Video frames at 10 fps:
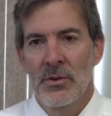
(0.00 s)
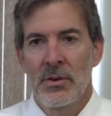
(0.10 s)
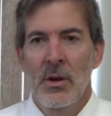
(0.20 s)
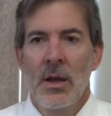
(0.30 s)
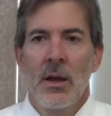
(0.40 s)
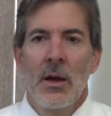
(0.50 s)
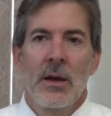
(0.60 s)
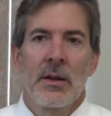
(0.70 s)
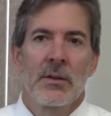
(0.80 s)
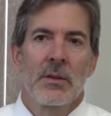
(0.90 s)
So
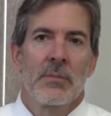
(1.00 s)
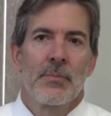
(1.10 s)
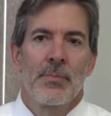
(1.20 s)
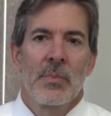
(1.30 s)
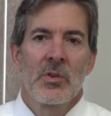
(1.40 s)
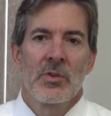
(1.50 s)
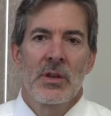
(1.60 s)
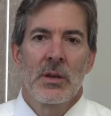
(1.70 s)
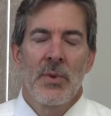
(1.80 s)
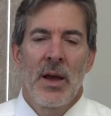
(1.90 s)
I guess just
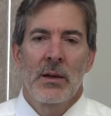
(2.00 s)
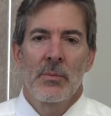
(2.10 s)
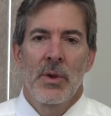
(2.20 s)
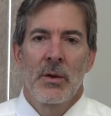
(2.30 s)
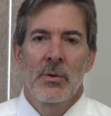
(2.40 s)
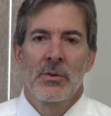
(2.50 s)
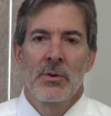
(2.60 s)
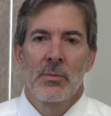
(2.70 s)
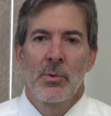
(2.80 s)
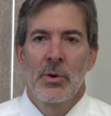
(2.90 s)
to get back to my
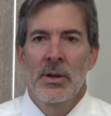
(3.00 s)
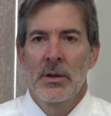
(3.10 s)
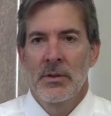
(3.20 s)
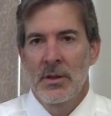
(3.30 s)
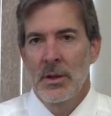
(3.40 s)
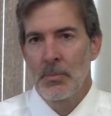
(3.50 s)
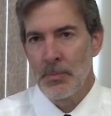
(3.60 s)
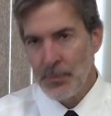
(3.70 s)
original point is that